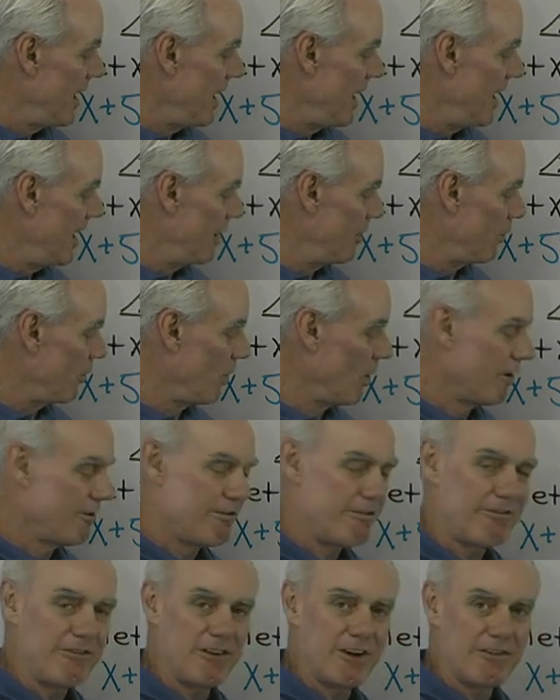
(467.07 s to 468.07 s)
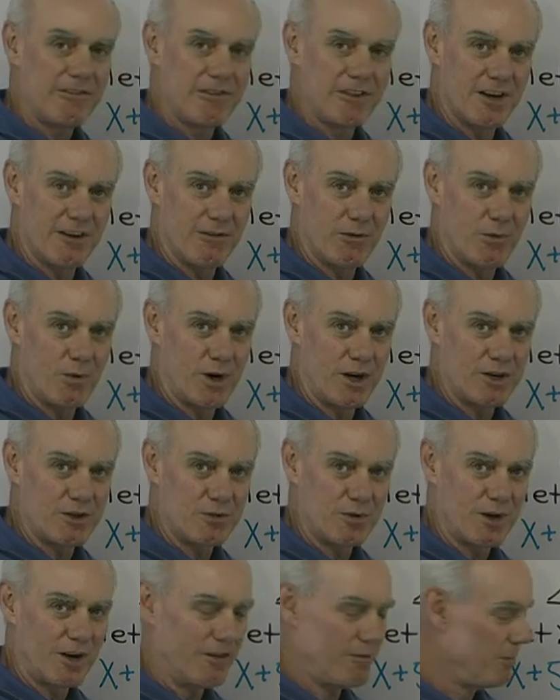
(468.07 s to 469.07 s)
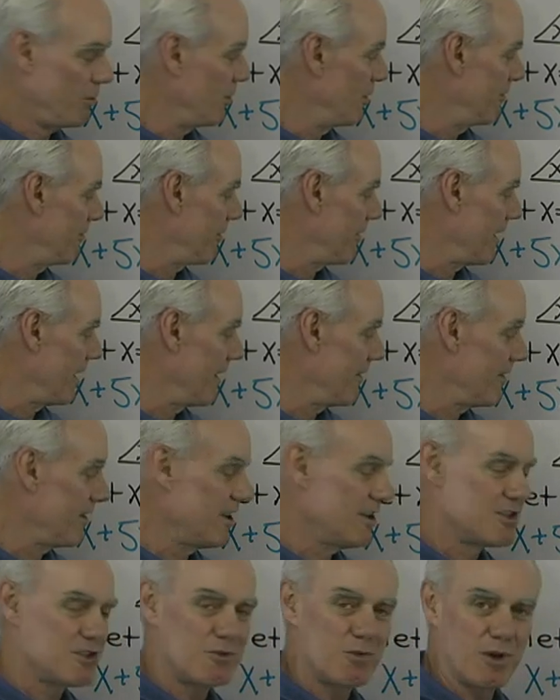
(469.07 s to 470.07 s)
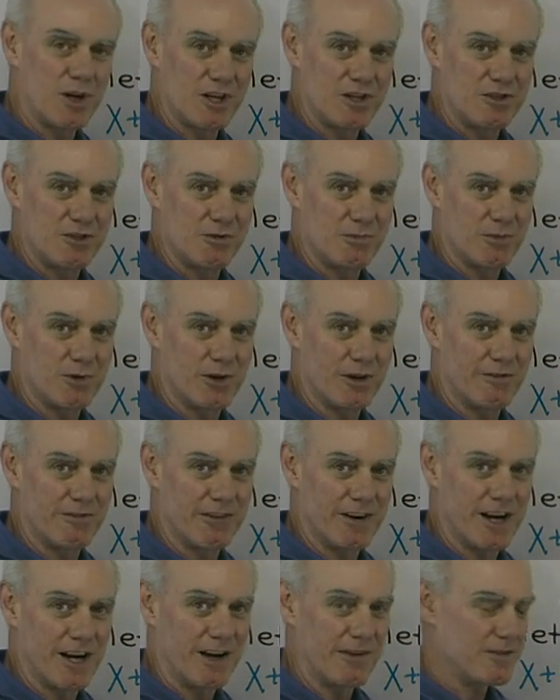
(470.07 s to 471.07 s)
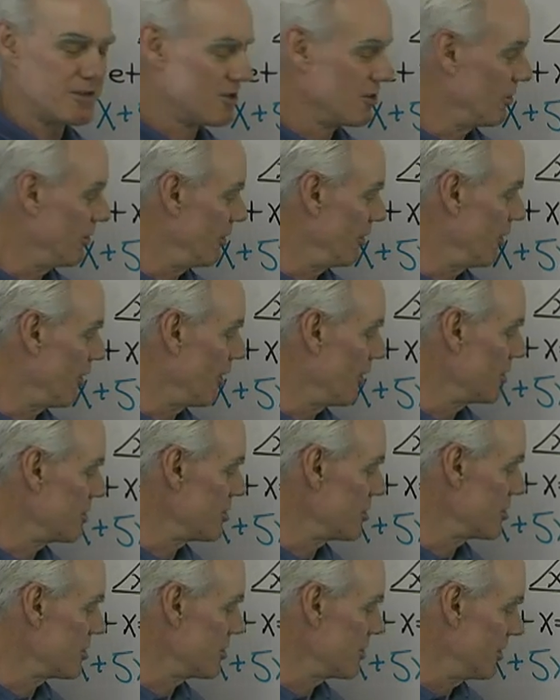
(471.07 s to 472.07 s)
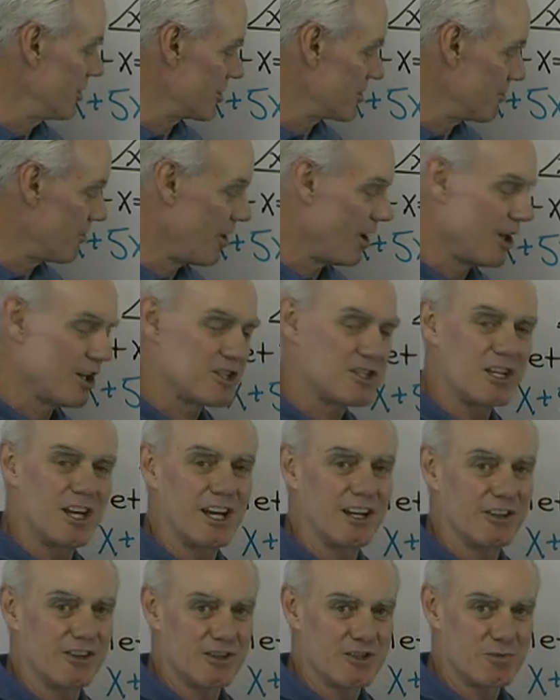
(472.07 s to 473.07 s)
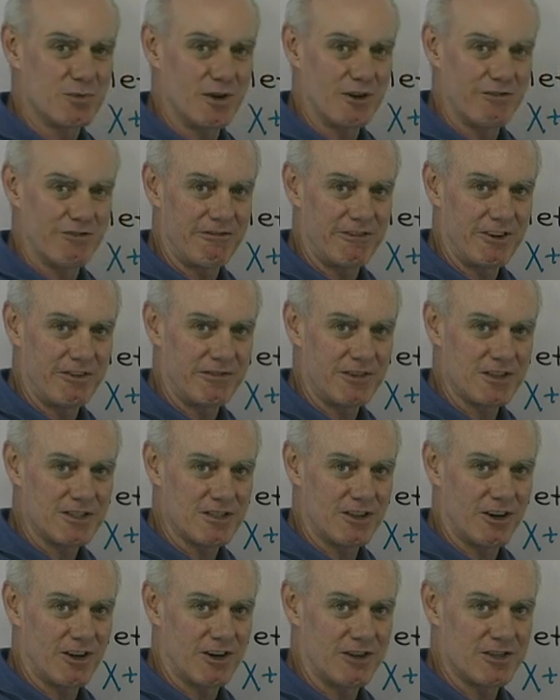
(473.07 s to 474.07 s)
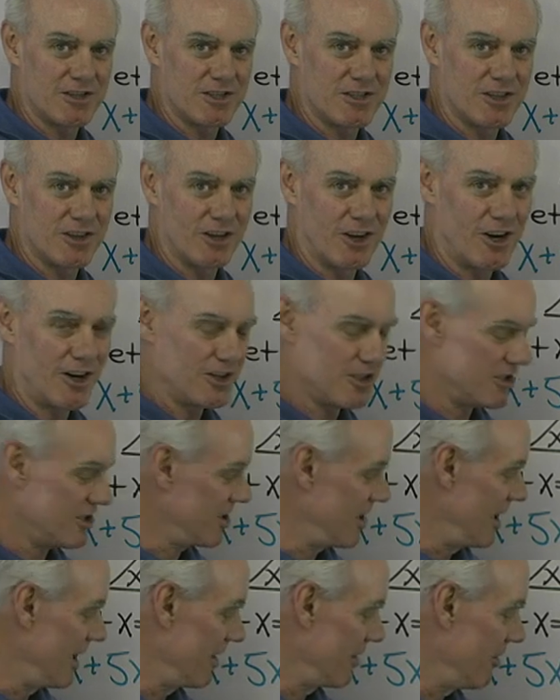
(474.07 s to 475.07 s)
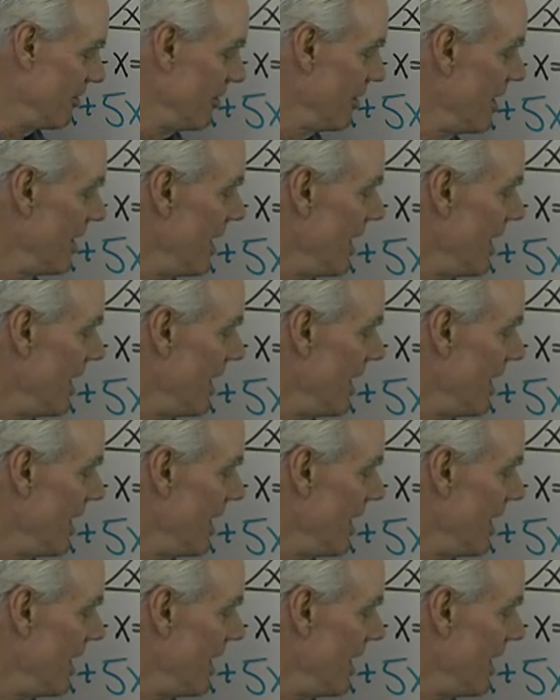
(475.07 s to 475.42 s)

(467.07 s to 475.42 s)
And 1/5 of 112.5 is 22.5. So the smallest angle is 1/5 as large as the largest angle.